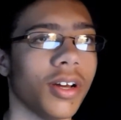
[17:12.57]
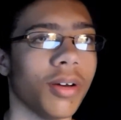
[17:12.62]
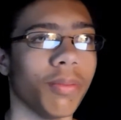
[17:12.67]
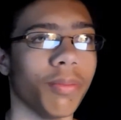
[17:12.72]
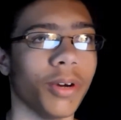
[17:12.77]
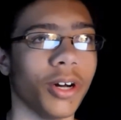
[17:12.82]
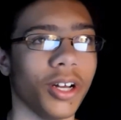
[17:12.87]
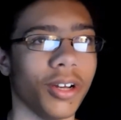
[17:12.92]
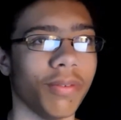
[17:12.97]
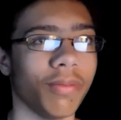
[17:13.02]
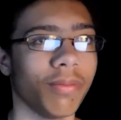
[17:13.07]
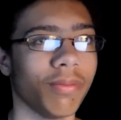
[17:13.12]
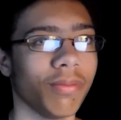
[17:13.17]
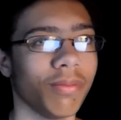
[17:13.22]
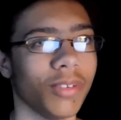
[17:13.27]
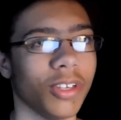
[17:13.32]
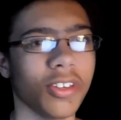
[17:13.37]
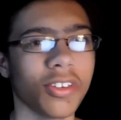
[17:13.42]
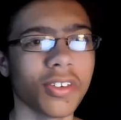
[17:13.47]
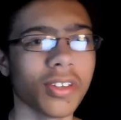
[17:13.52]
But
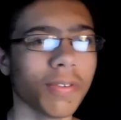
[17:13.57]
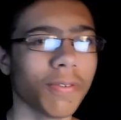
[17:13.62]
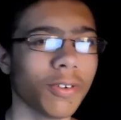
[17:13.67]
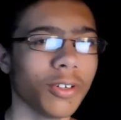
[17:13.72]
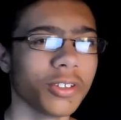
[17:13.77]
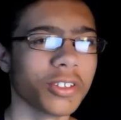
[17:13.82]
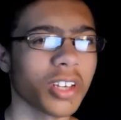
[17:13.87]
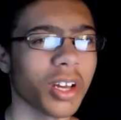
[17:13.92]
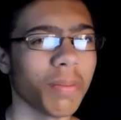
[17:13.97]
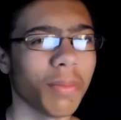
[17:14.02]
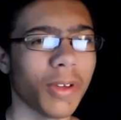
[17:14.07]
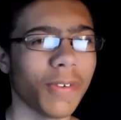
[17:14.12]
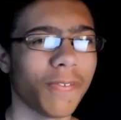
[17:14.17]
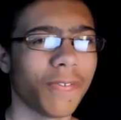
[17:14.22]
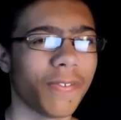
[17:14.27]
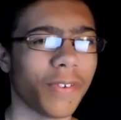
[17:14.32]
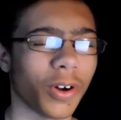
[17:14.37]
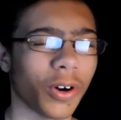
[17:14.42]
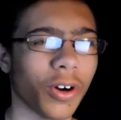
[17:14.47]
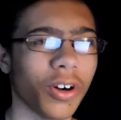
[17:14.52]
this is the first time we've
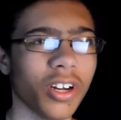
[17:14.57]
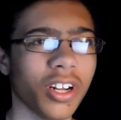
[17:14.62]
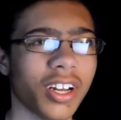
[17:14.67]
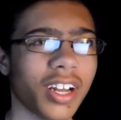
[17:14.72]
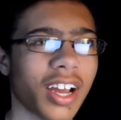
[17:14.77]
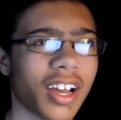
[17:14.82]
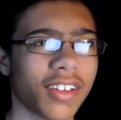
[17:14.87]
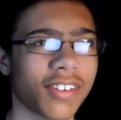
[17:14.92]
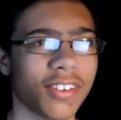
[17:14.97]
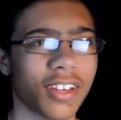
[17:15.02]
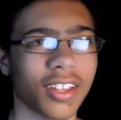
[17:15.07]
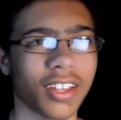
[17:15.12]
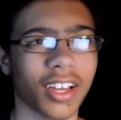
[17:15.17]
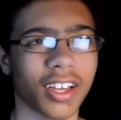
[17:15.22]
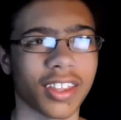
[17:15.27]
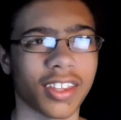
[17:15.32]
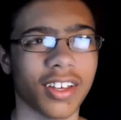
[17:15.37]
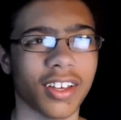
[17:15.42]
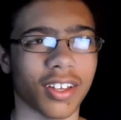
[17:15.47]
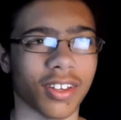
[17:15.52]
heard an accent like
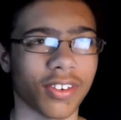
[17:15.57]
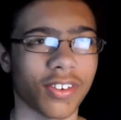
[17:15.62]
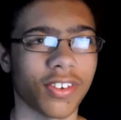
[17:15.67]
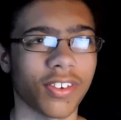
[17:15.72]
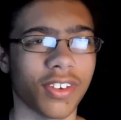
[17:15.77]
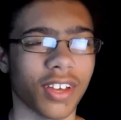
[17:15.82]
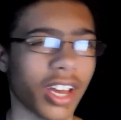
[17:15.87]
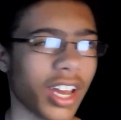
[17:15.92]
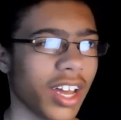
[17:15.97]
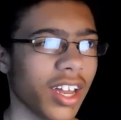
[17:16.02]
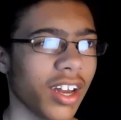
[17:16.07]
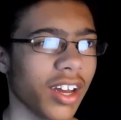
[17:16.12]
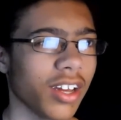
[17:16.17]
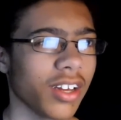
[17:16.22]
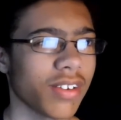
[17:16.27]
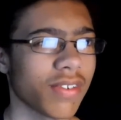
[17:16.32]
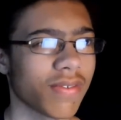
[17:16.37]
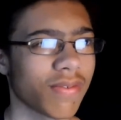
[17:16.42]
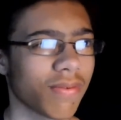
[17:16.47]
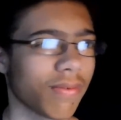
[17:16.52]
this, and I
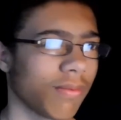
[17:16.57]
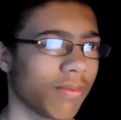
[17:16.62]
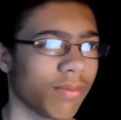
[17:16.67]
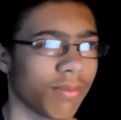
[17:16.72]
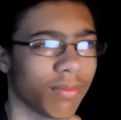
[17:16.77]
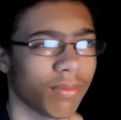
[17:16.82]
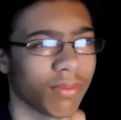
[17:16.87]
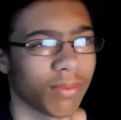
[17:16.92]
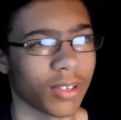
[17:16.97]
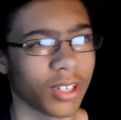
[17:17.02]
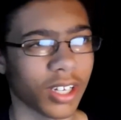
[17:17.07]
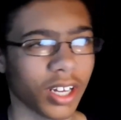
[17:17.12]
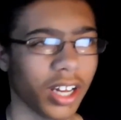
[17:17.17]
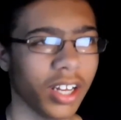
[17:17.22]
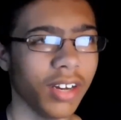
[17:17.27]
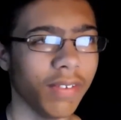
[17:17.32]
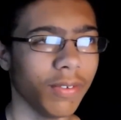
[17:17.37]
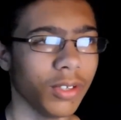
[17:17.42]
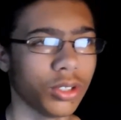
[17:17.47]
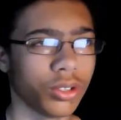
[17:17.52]
kind
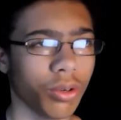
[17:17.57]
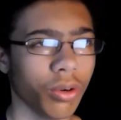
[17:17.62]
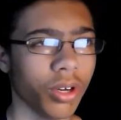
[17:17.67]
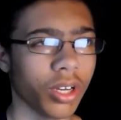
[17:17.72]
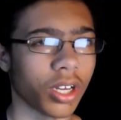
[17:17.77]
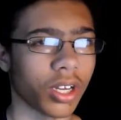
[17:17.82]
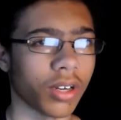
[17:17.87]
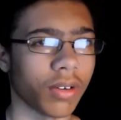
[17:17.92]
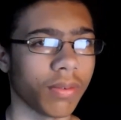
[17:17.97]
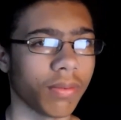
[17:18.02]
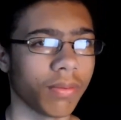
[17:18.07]
of enjoyed it.